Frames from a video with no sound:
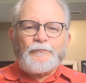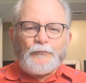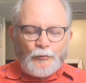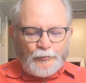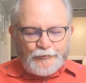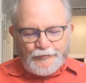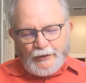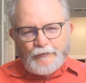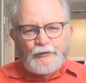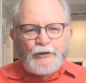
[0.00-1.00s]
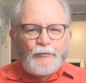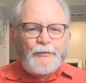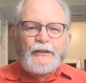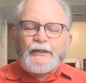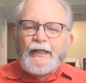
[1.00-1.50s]
Almost sounds a little
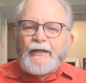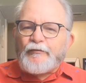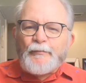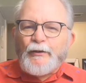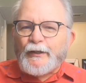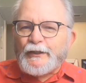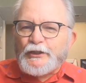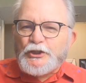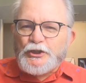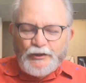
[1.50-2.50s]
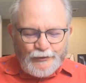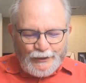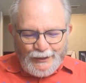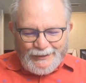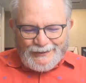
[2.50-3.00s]
bit Native Americanish, doesn't it?